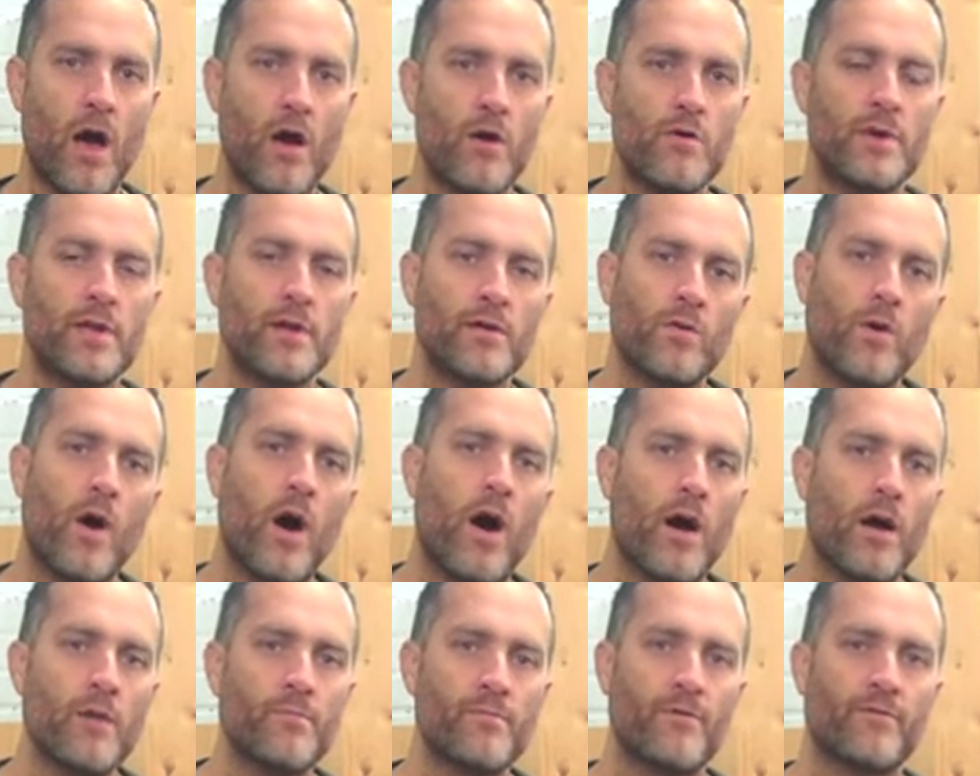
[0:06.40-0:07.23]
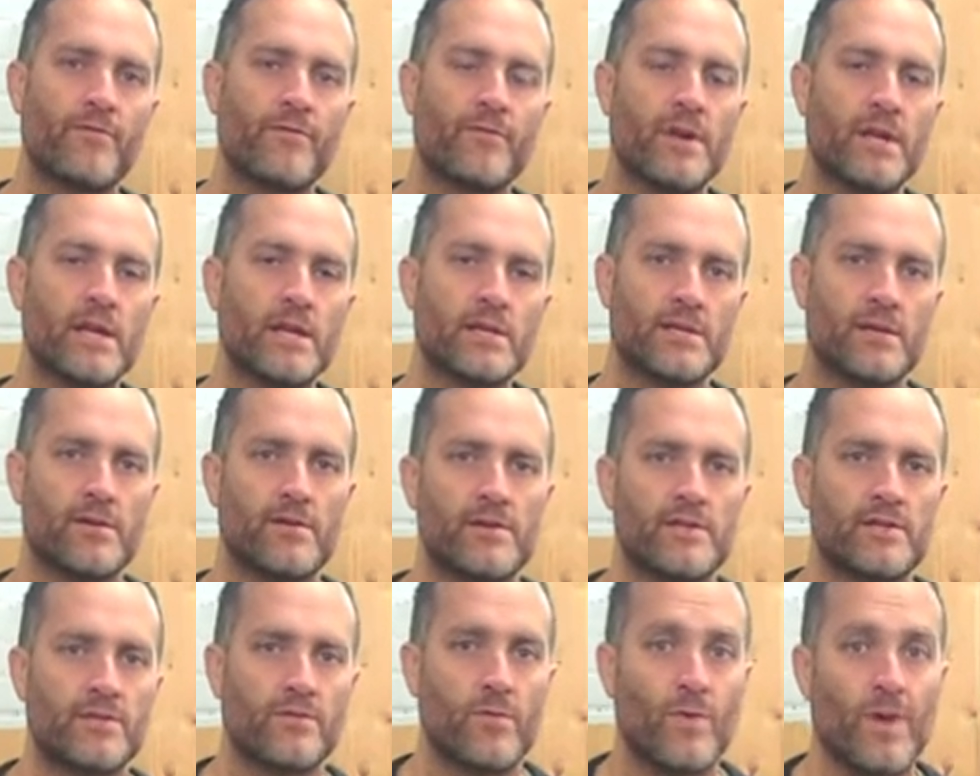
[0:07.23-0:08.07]
Oneill Hyperfreak
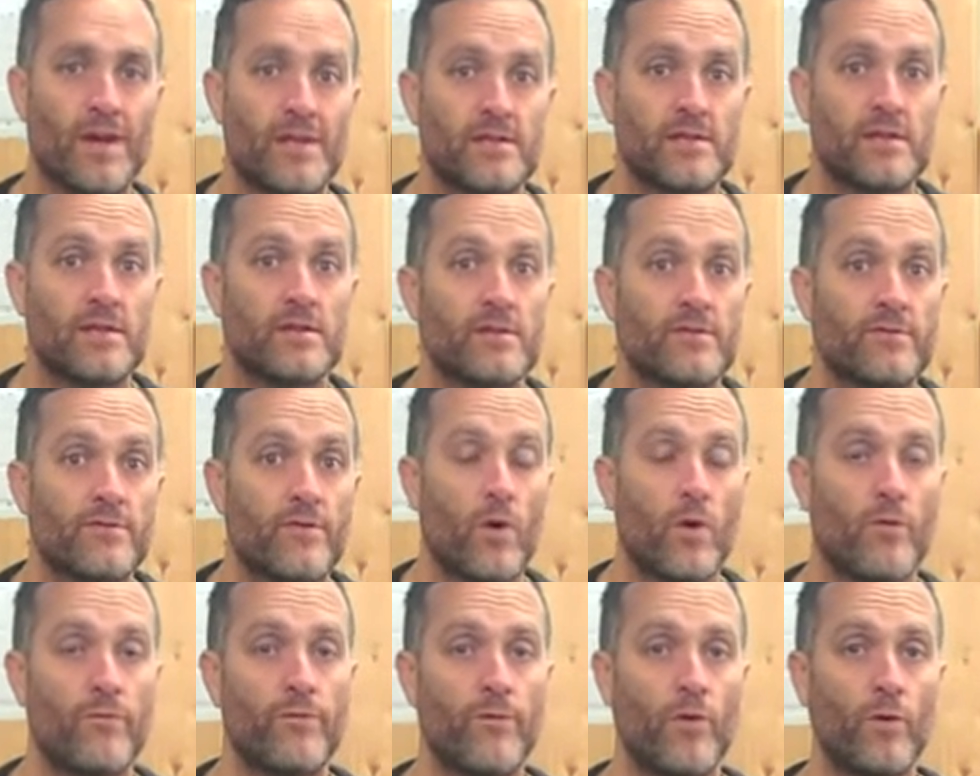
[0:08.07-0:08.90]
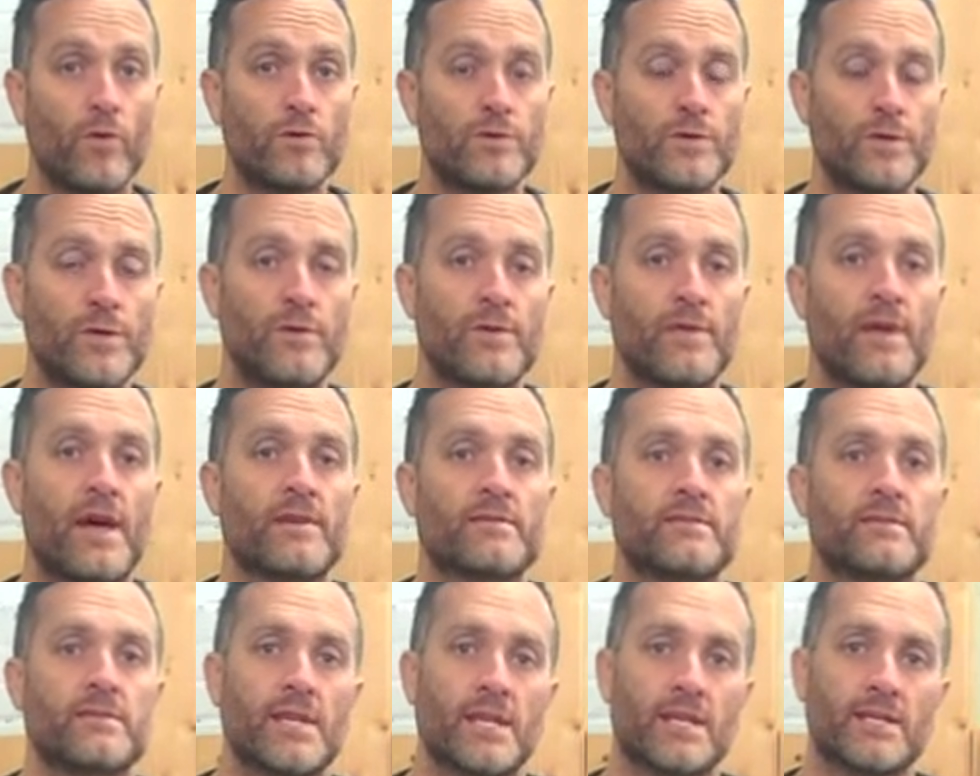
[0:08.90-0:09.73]
series of wetsuits for fall
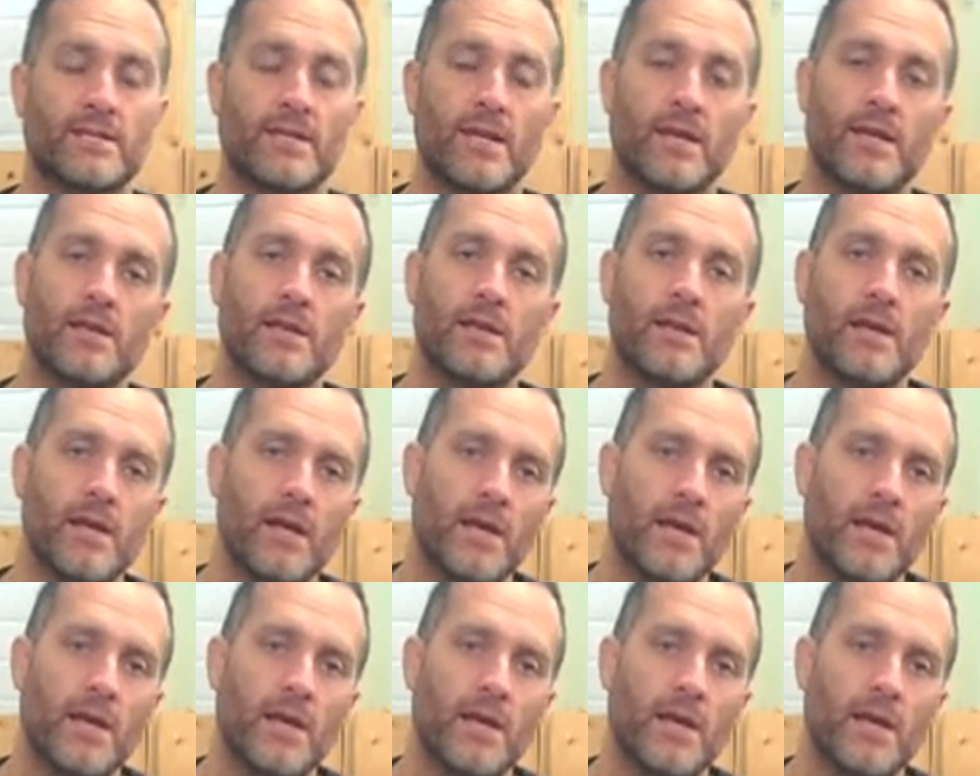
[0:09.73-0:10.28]
2016.